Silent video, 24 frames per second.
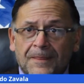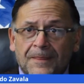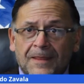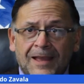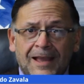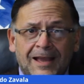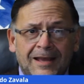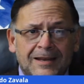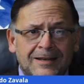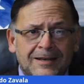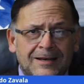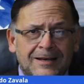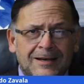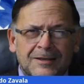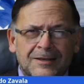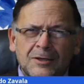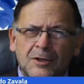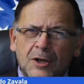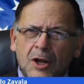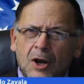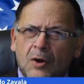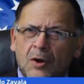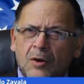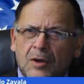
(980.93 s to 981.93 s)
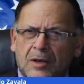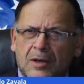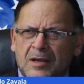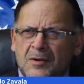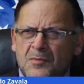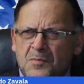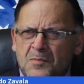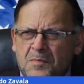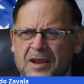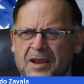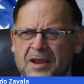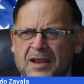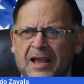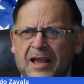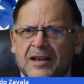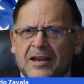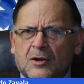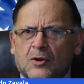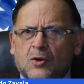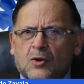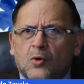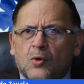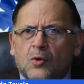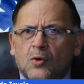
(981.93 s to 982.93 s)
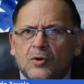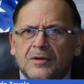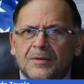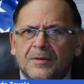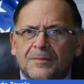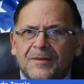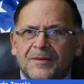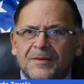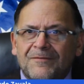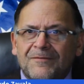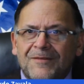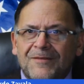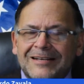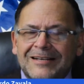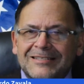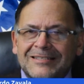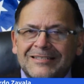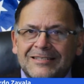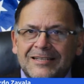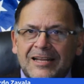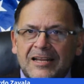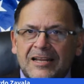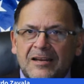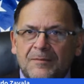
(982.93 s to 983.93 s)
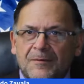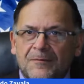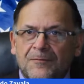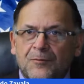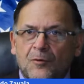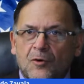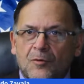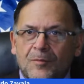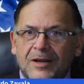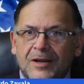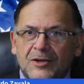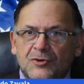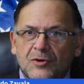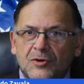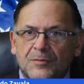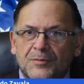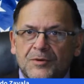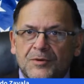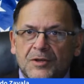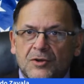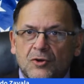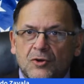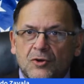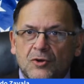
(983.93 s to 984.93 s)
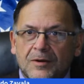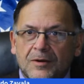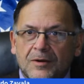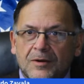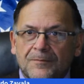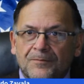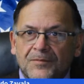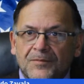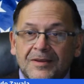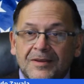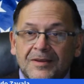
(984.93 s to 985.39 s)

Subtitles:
And, it'd be kind of cool to be vaccinated before my trip to Cuba.